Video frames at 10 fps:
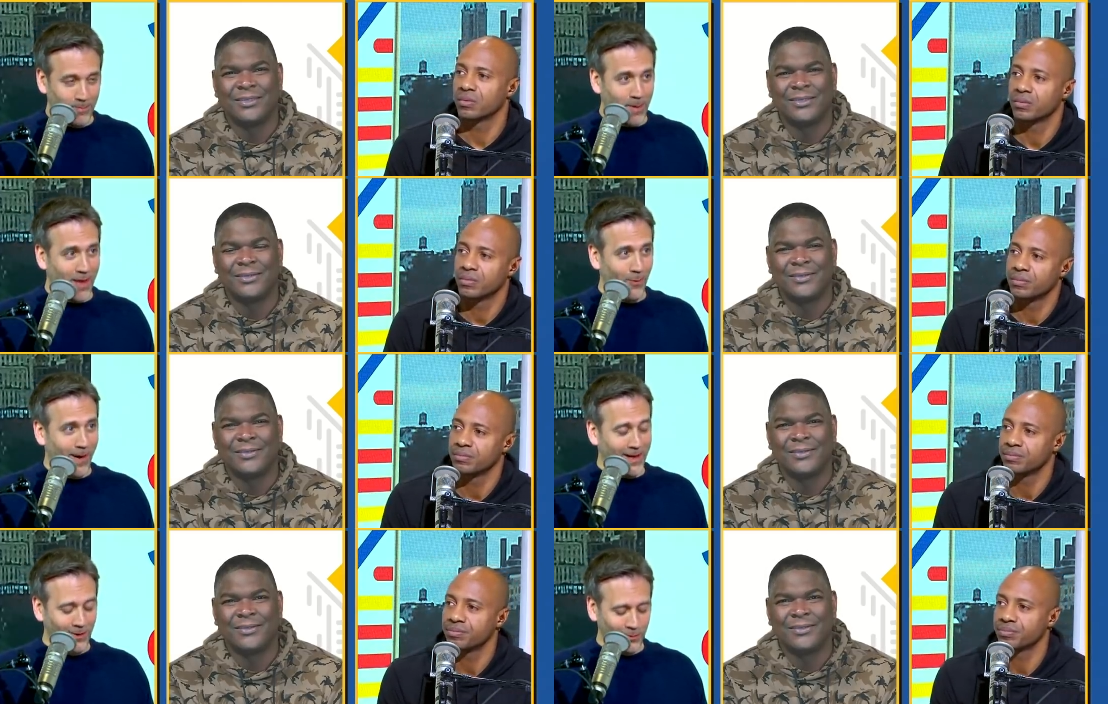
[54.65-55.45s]
Speaker 1: By the
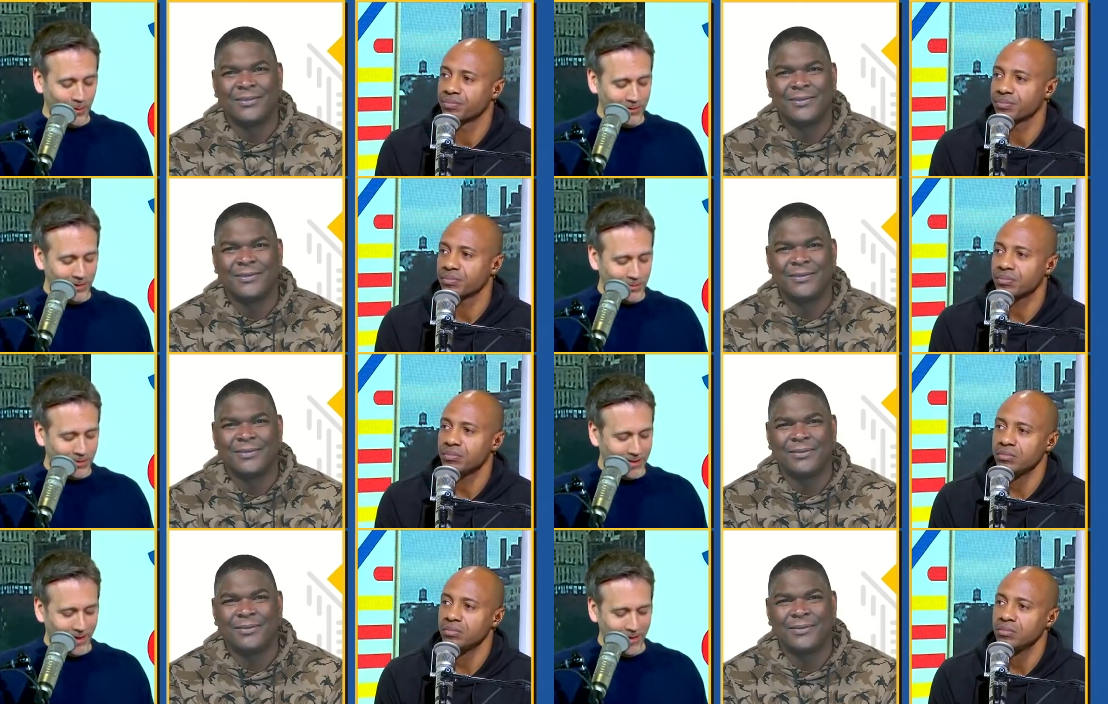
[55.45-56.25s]
way, here's what's
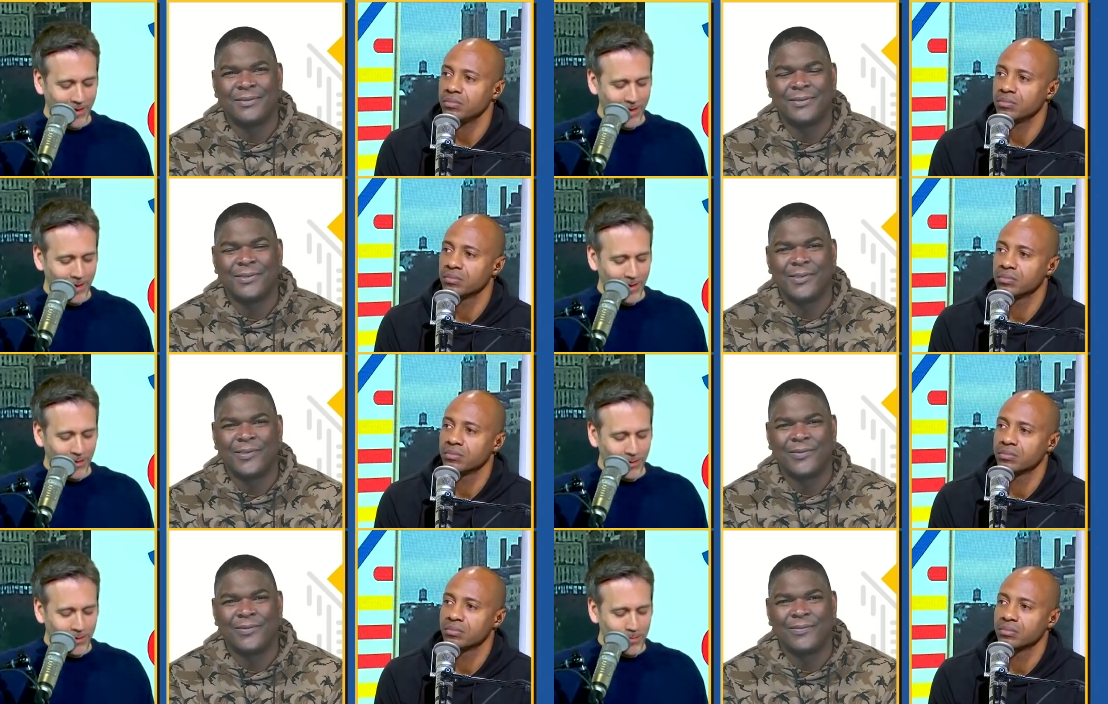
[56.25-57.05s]
interesting
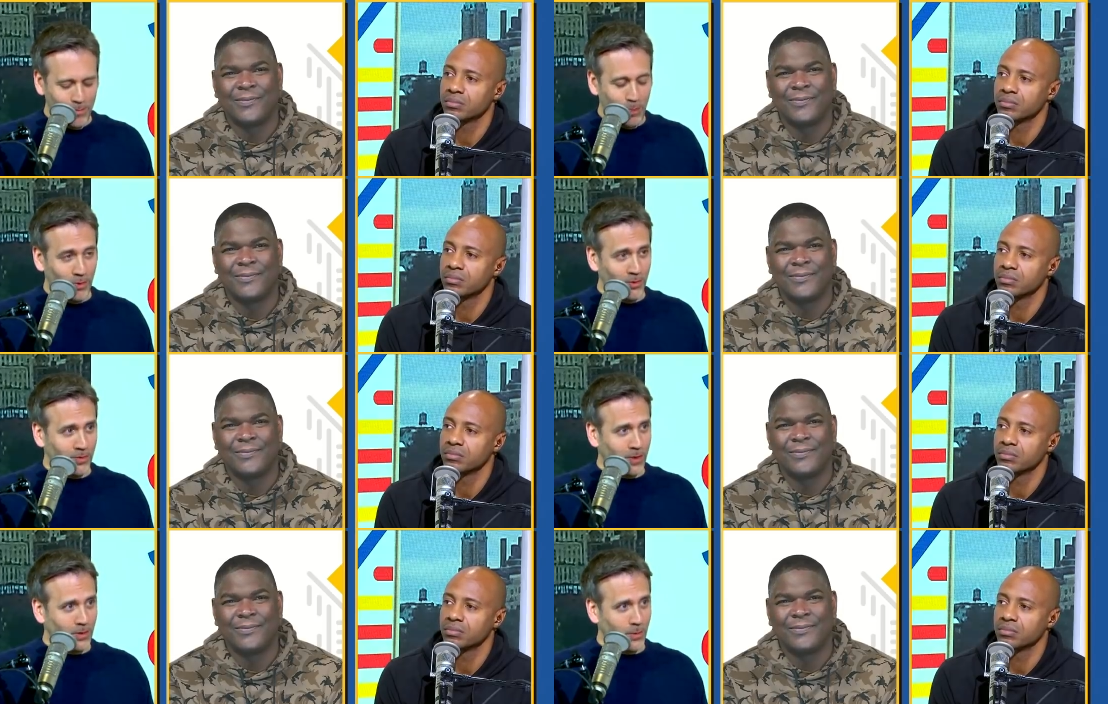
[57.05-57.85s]

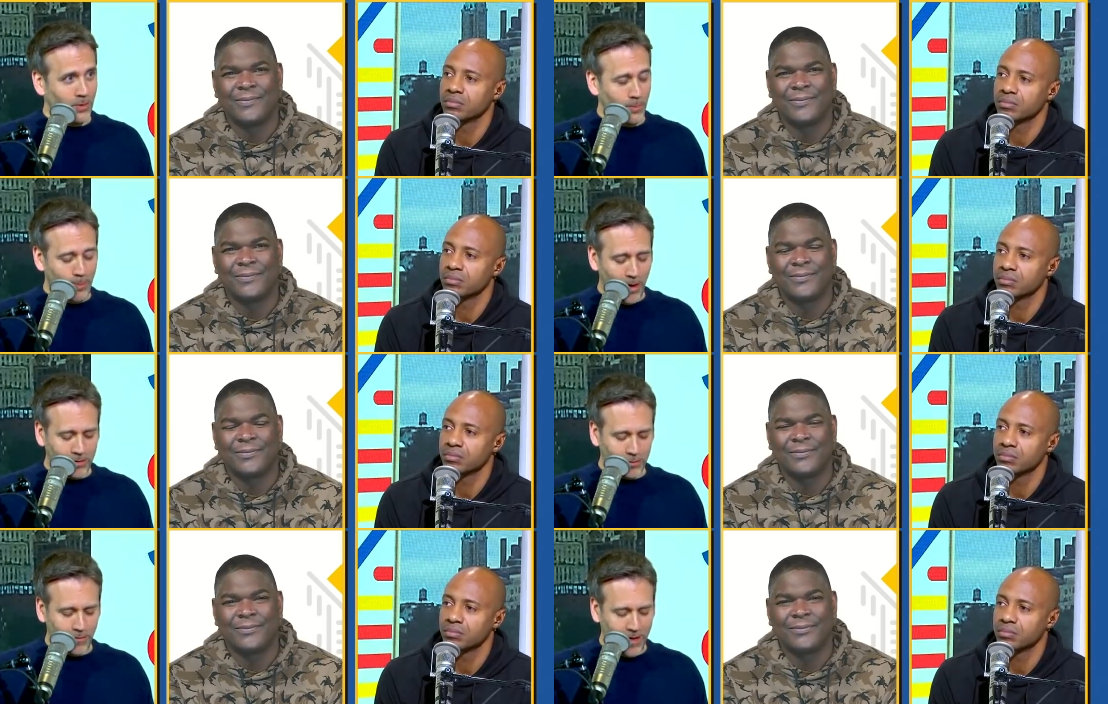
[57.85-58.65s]
bull the, the, the
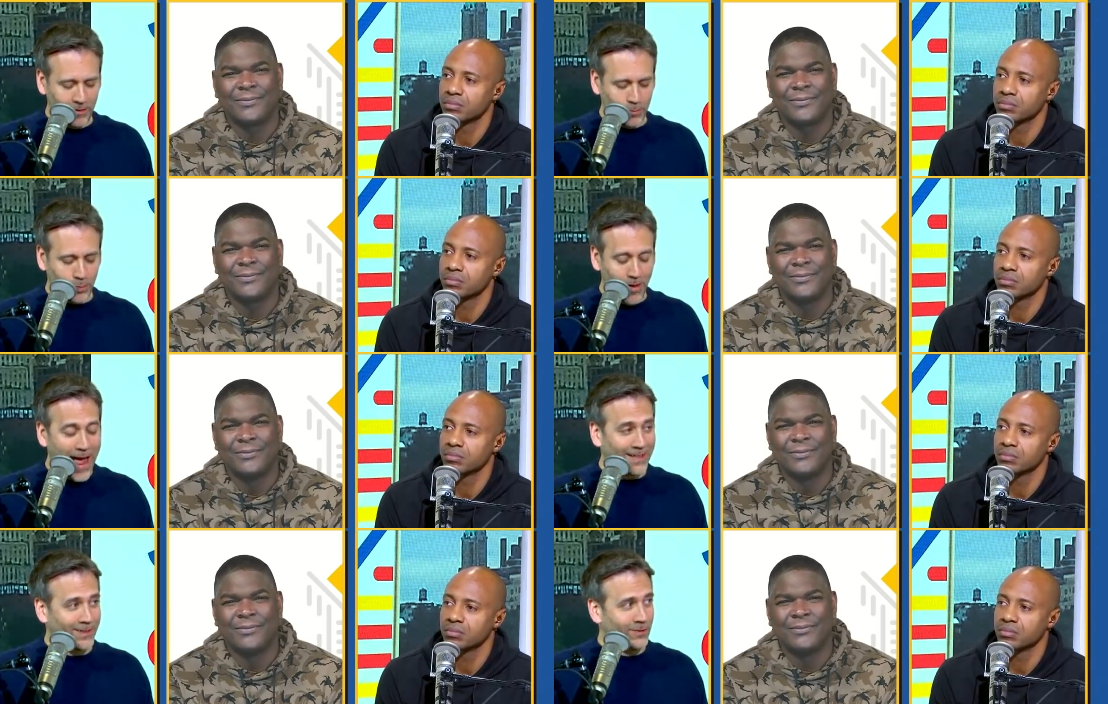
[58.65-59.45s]
Bucks fans
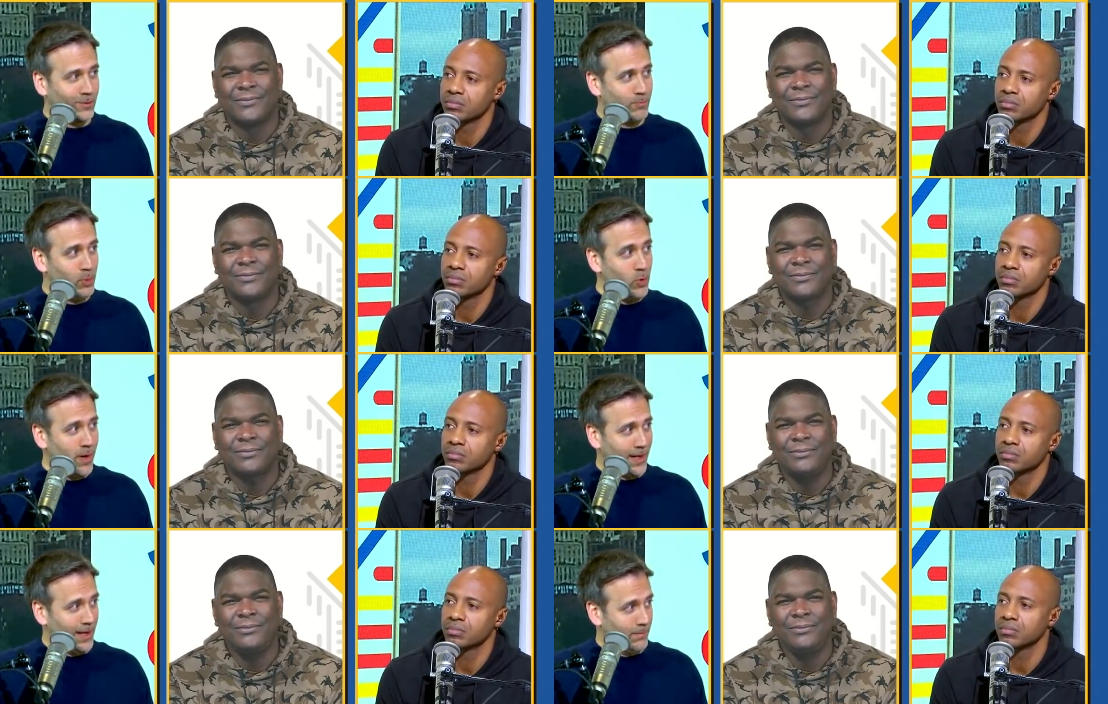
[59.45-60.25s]
practiced
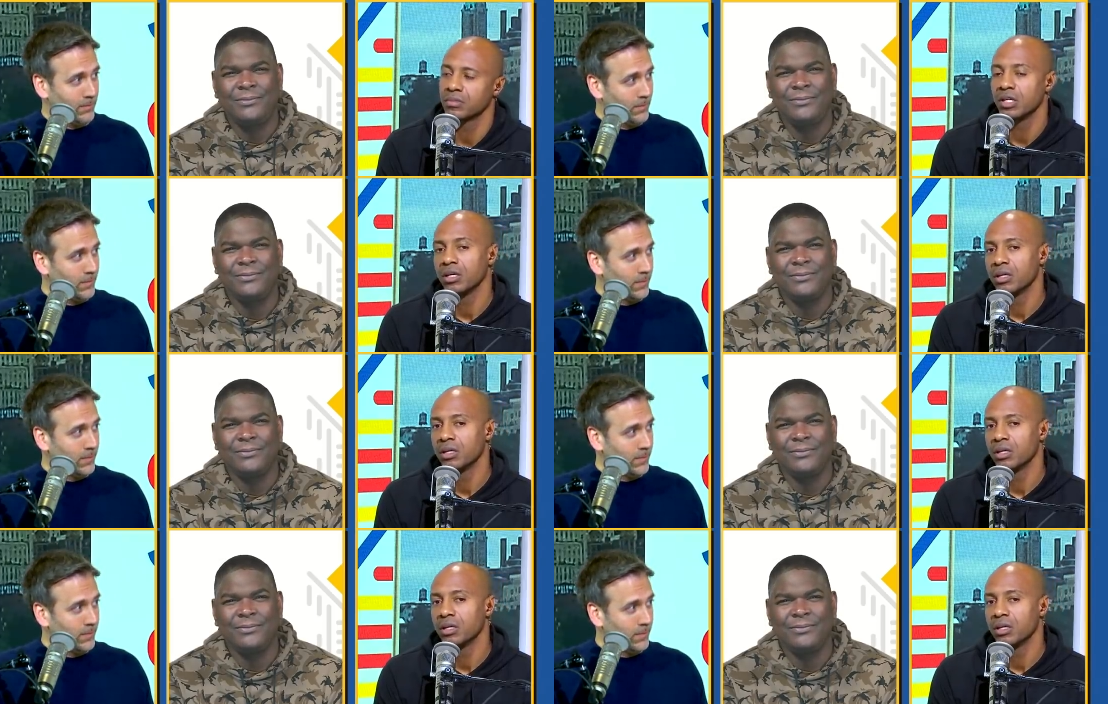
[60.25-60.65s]
booing him.